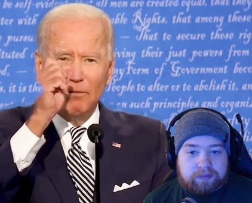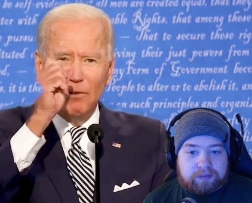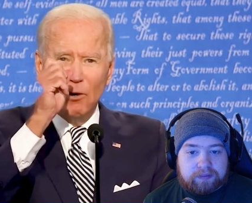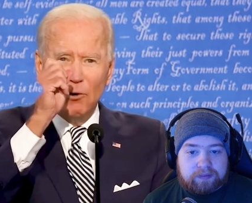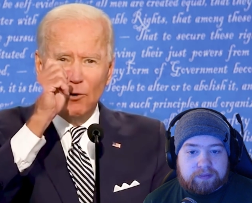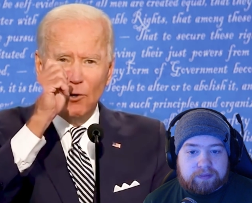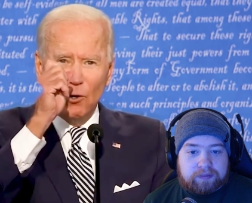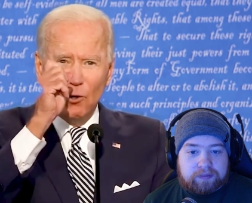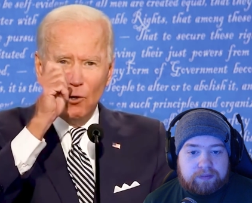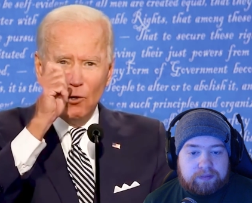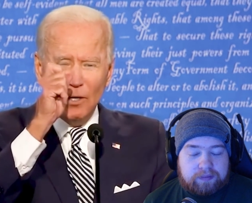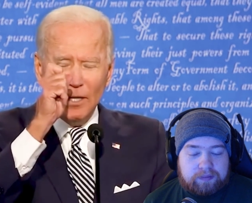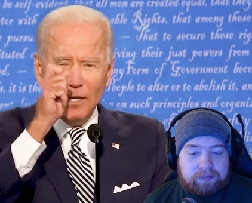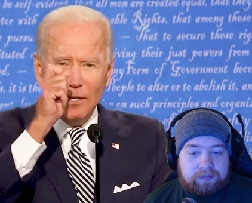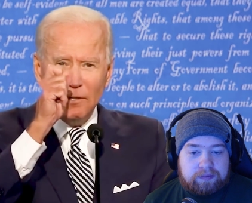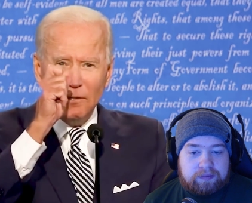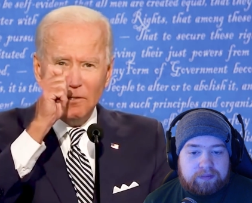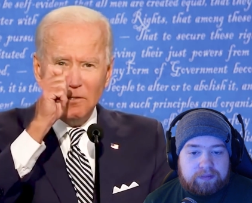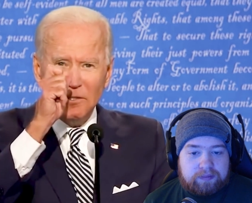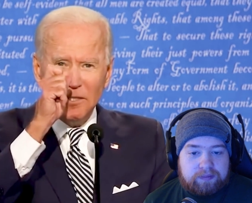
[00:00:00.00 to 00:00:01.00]
Speaker 1: to vote early in
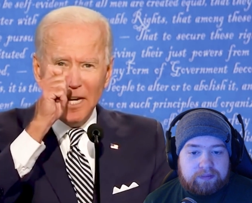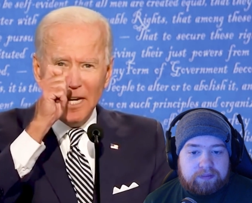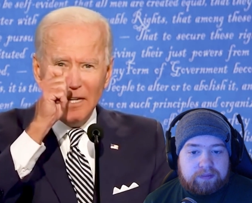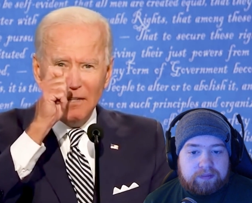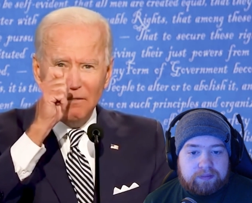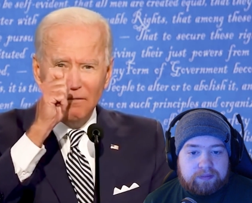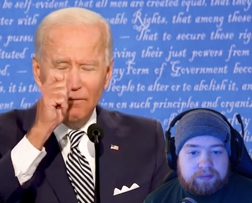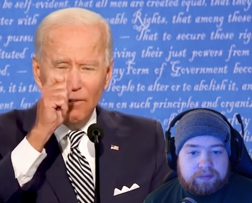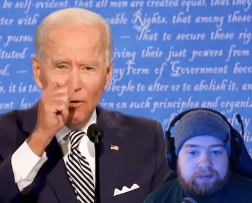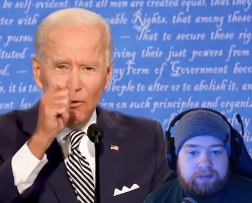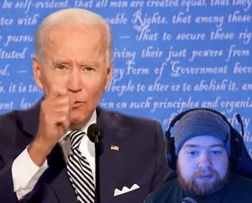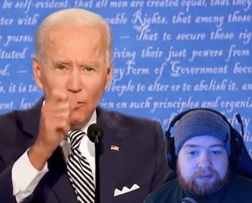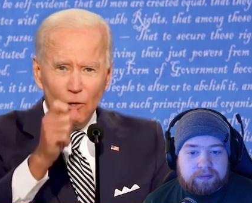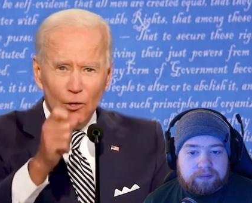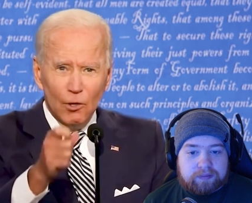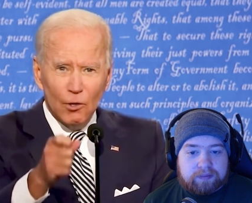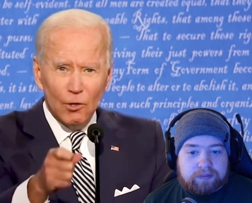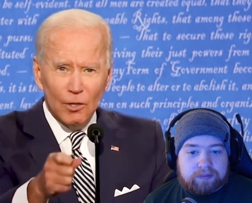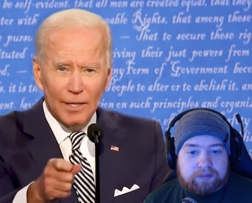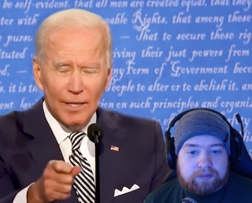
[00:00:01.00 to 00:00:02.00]
your state, vote
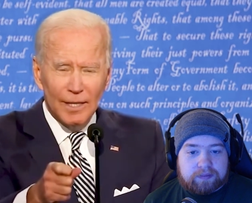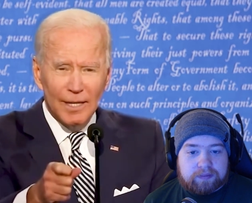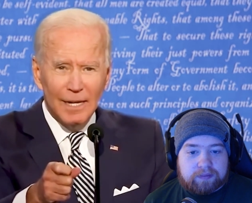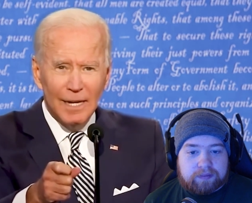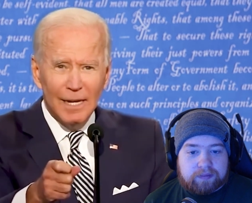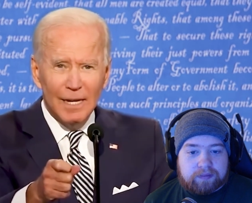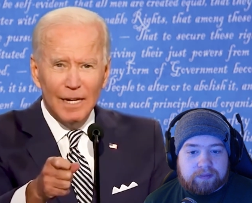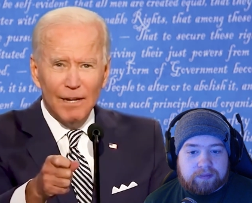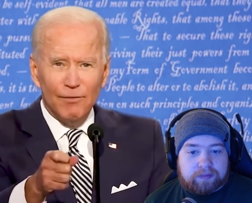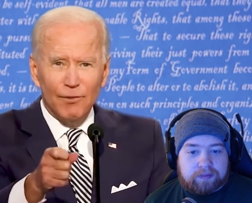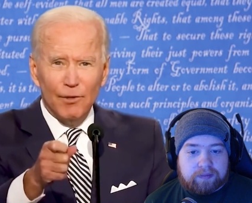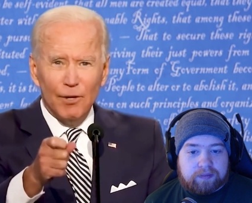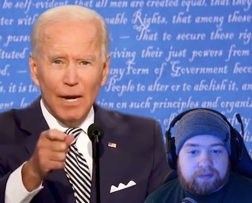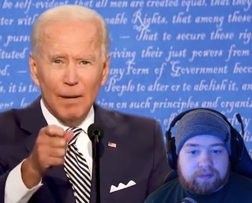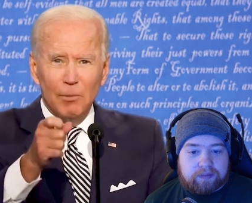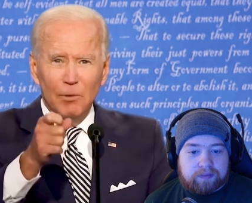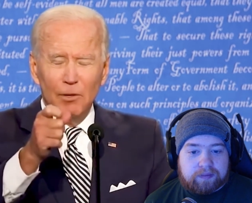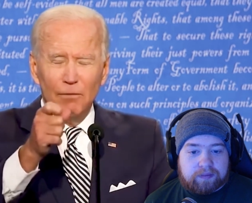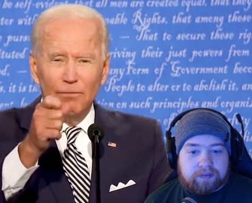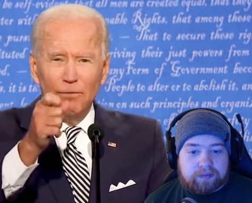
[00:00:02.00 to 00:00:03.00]
early. If you're able
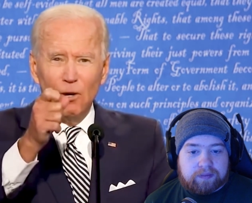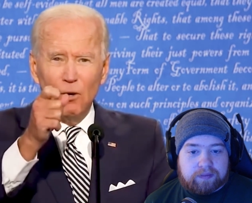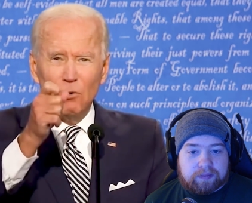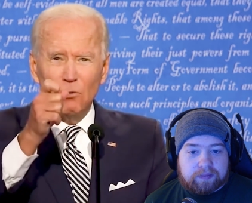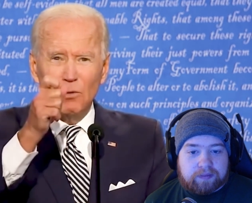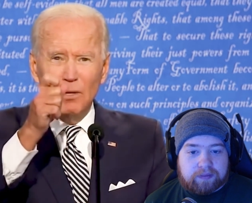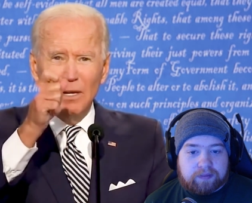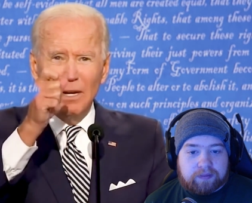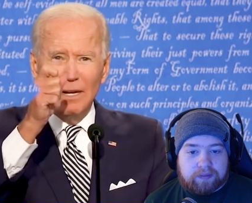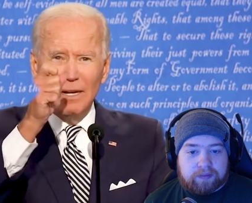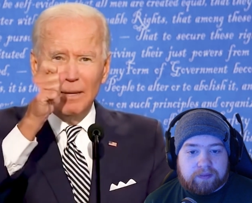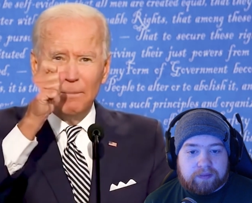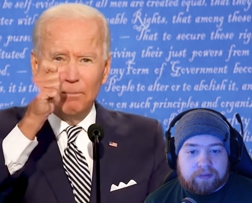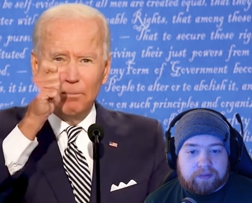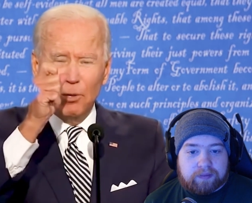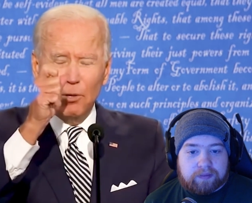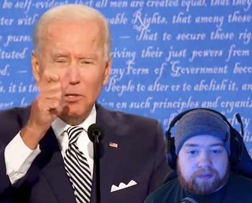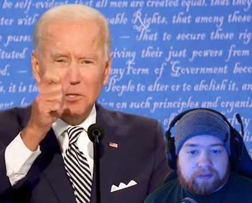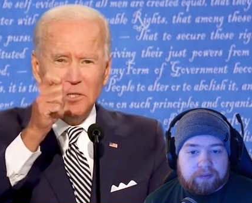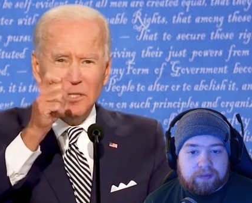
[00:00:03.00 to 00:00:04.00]
to vote in
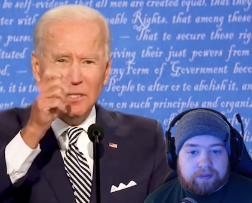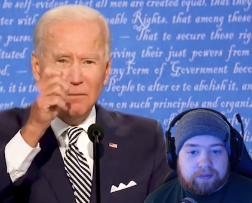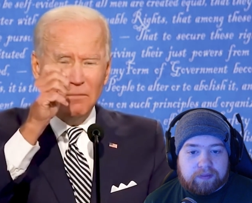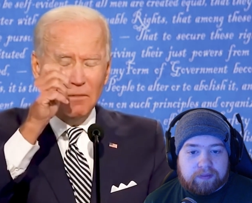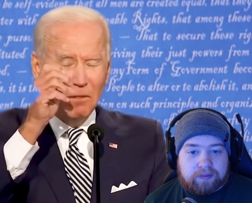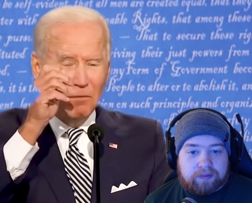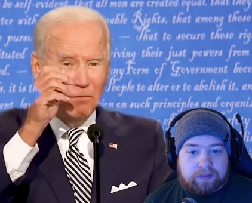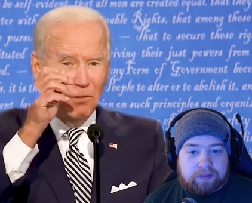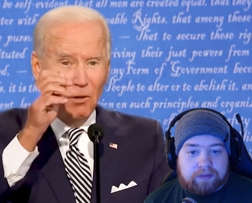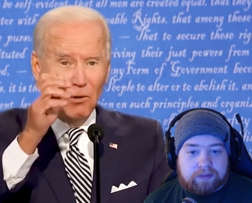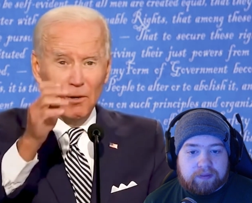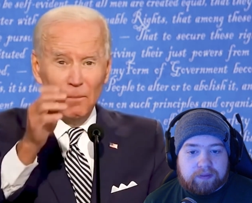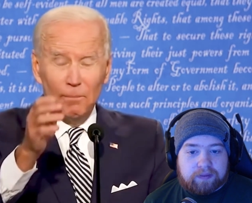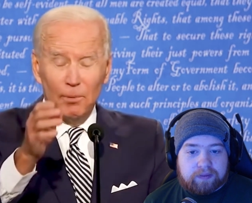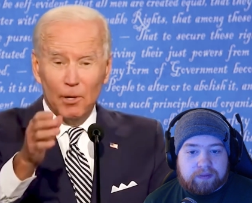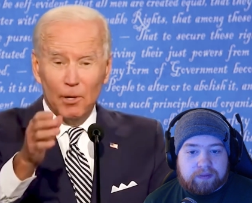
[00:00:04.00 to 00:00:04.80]
person, vote in